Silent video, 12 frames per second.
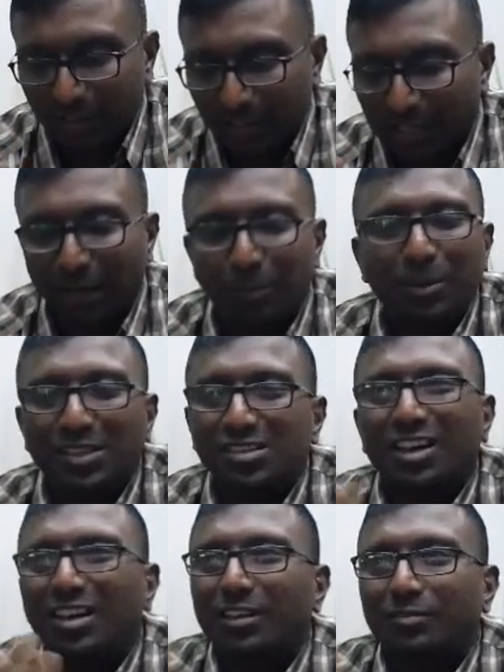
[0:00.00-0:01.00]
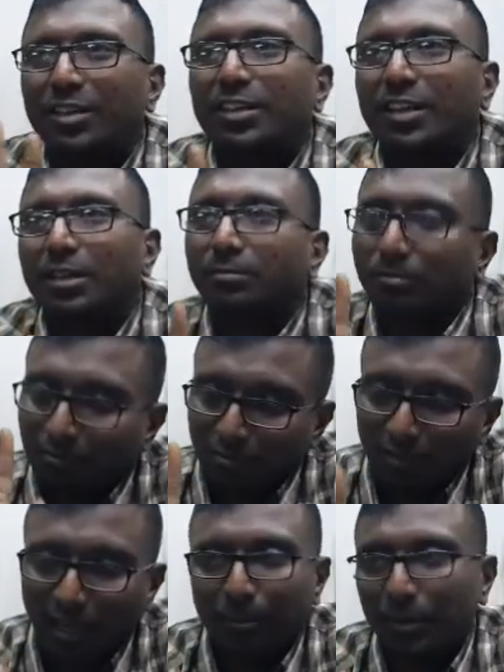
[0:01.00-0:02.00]
It happens, not every time.
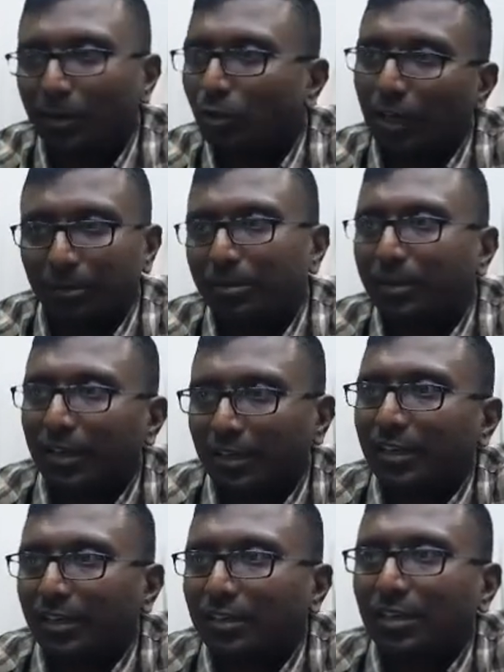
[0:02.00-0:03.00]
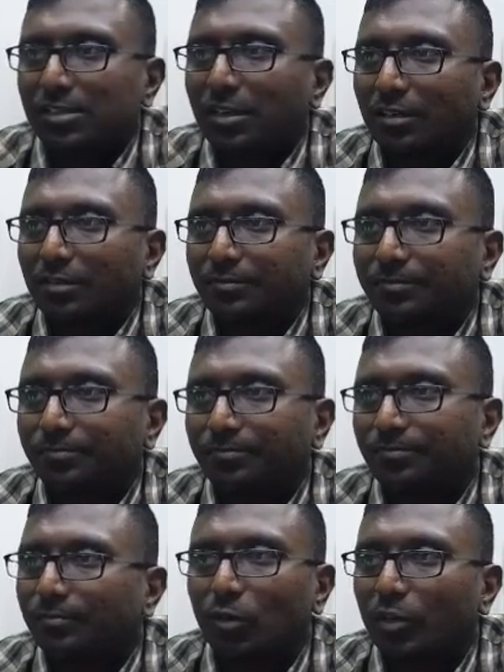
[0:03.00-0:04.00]
Happen to happen, agree, that's all.
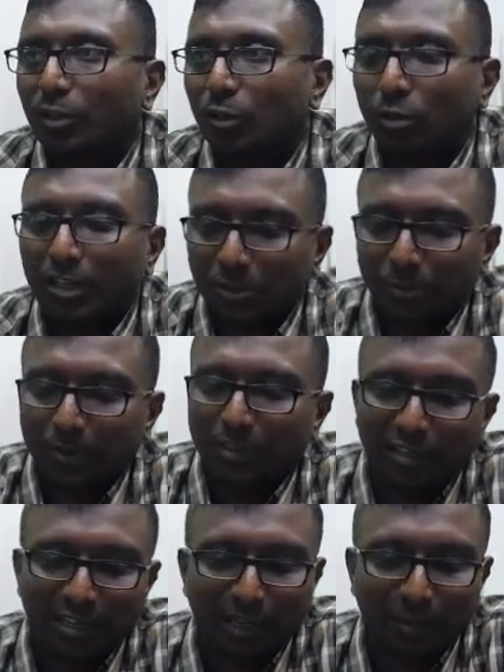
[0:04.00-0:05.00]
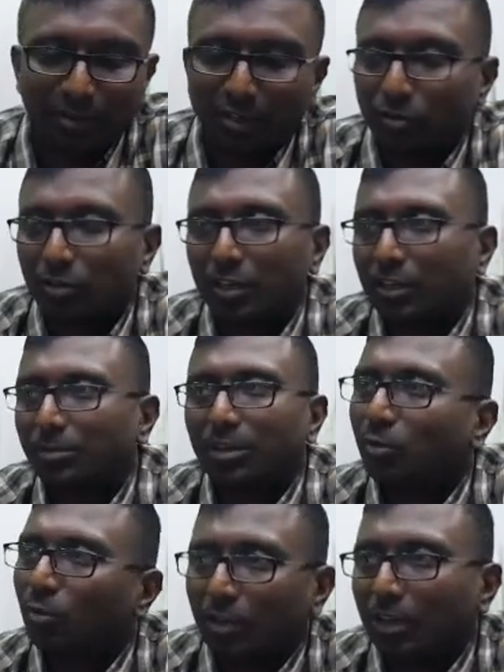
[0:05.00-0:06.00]
Okay, don't expect that it will happen in your attempt,
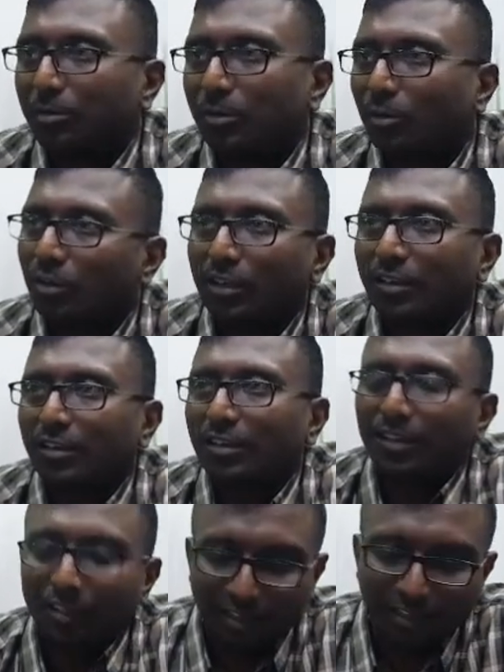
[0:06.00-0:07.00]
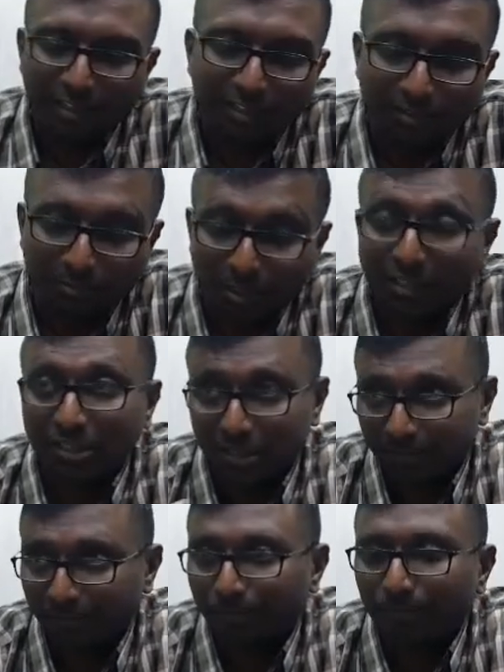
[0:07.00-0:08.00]
it won't happen, okay? Right, but
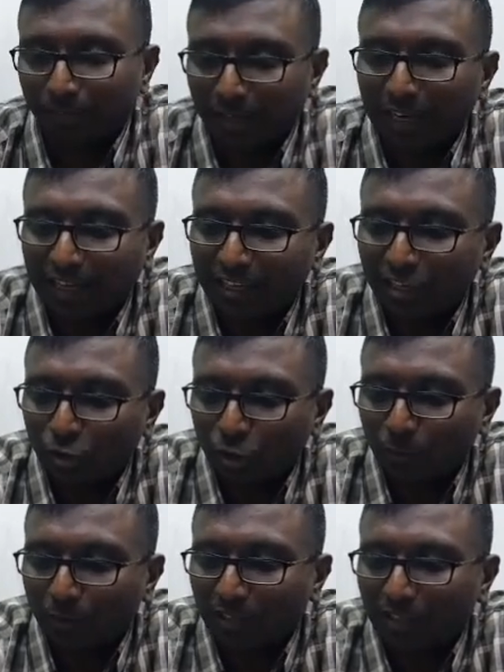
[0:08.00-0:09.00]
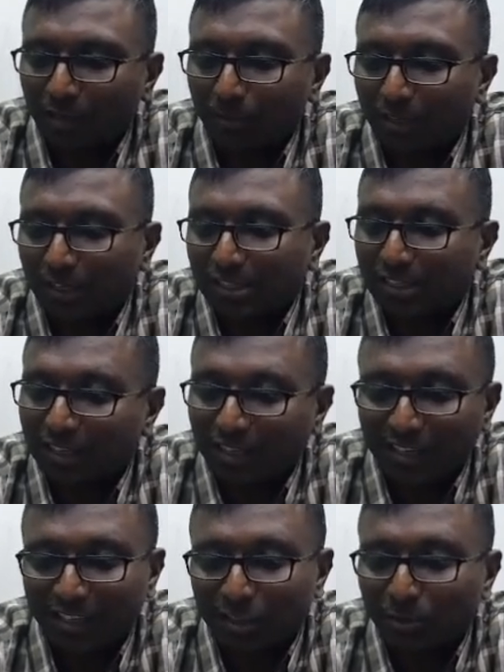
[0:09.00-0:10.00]
clarity should be there because
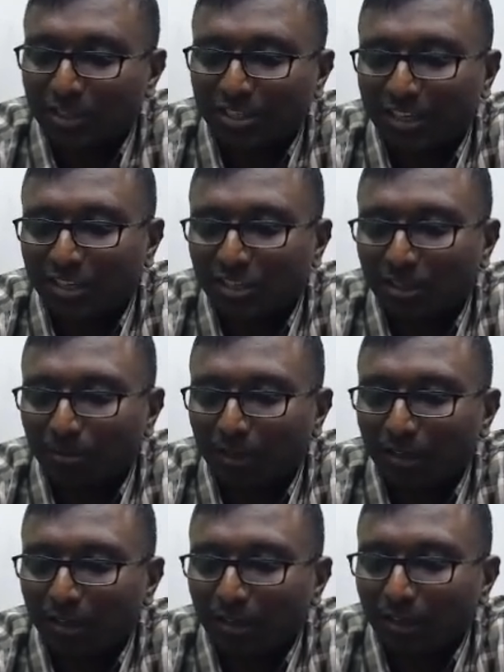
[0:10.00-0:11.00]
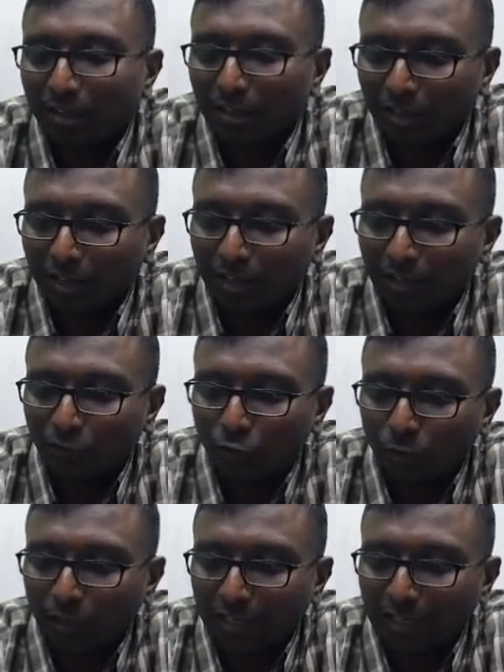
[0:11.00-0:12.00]
journal entries will change Number. Uh, if
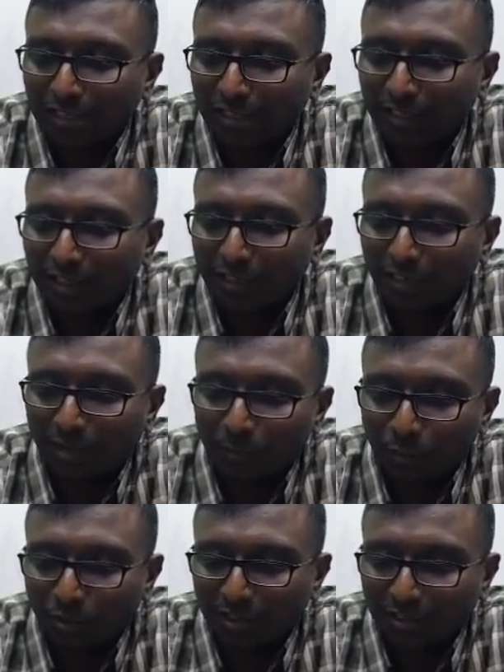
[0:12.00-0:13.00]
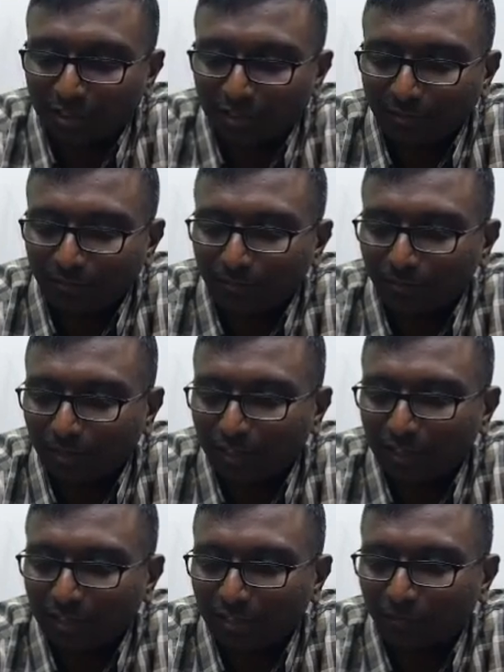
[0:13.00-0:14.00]
student has taken opposite thing, then
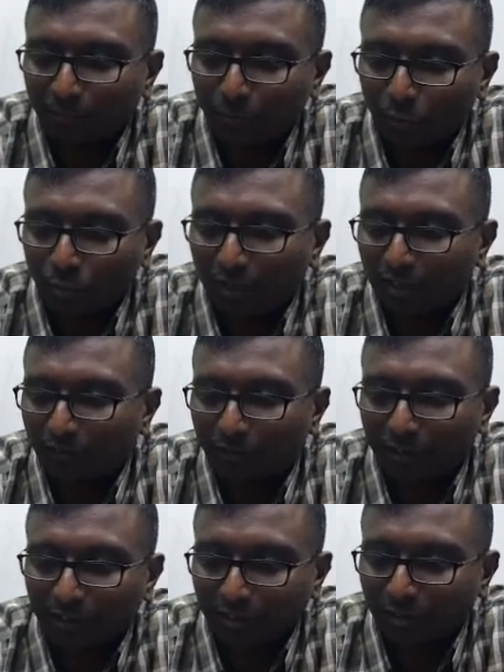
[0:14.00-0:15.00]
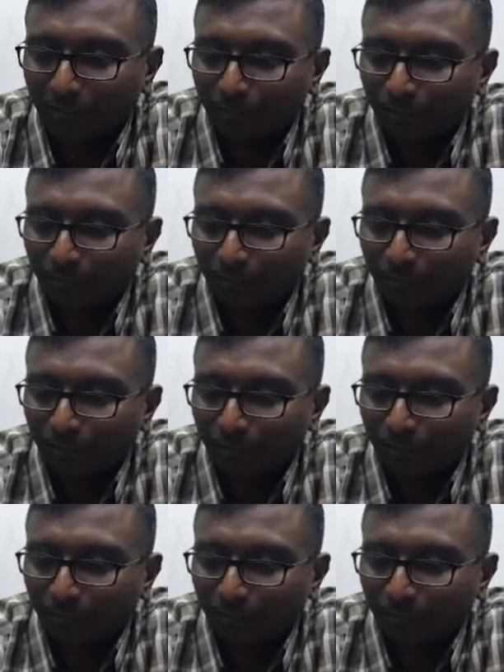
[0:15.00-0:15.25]
it is purely different.